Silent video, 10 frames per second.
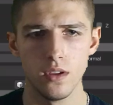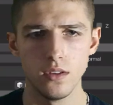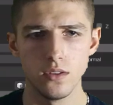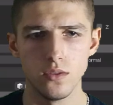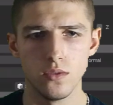
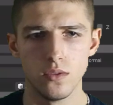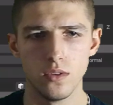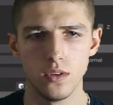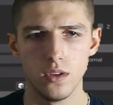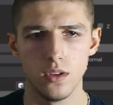So
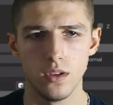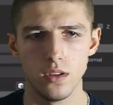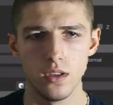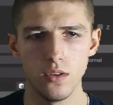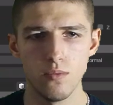
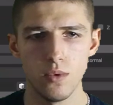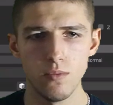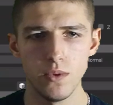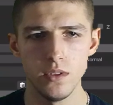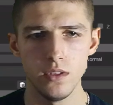the health
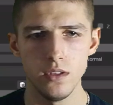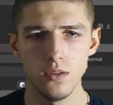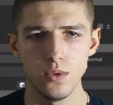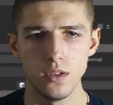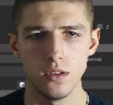property
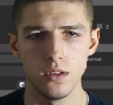will